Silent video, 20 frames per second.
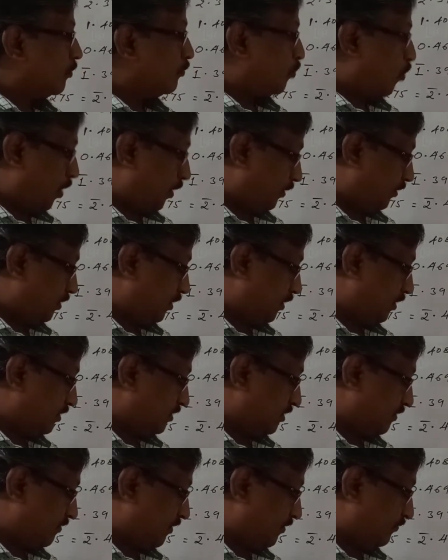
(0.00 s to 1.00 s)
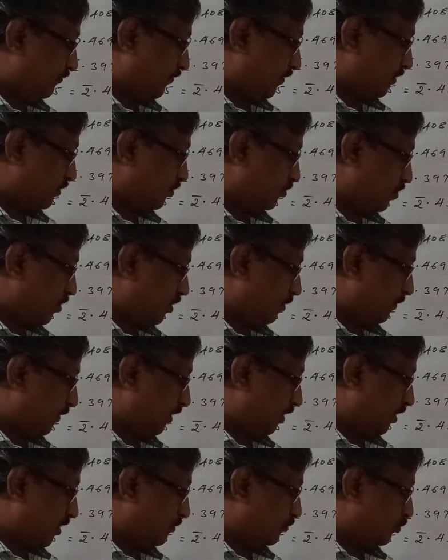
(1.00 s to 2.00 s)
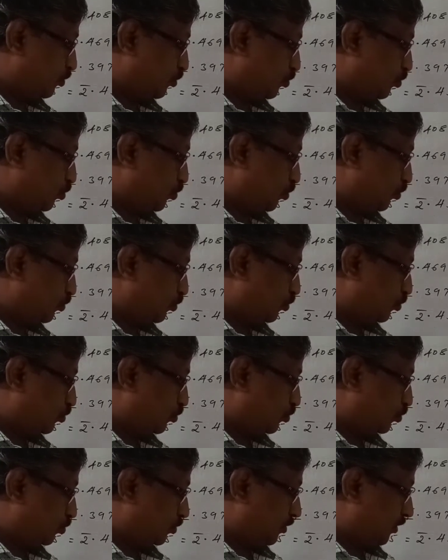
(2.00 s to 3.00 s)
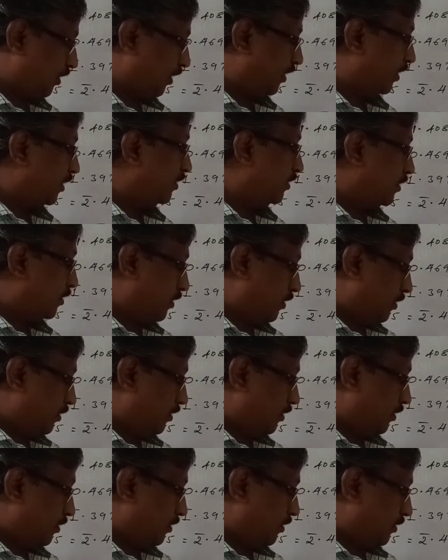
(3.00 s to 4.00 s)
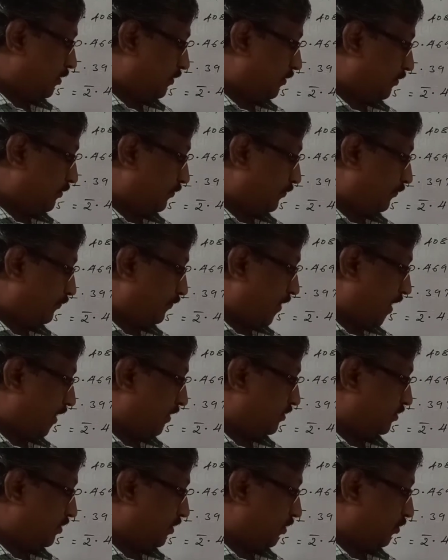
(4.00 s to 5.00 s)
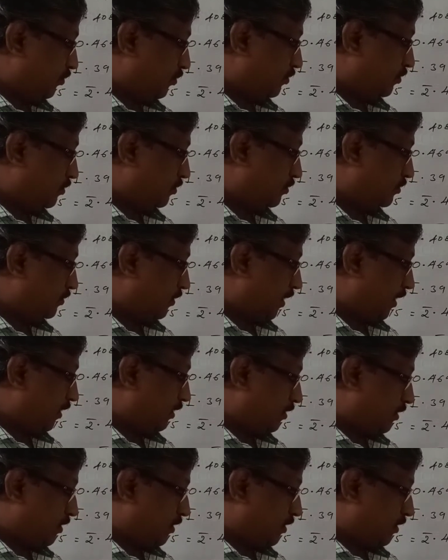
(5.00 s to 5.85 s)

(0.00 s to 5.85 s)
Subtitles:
0.37 first column, it comes to 2350, right?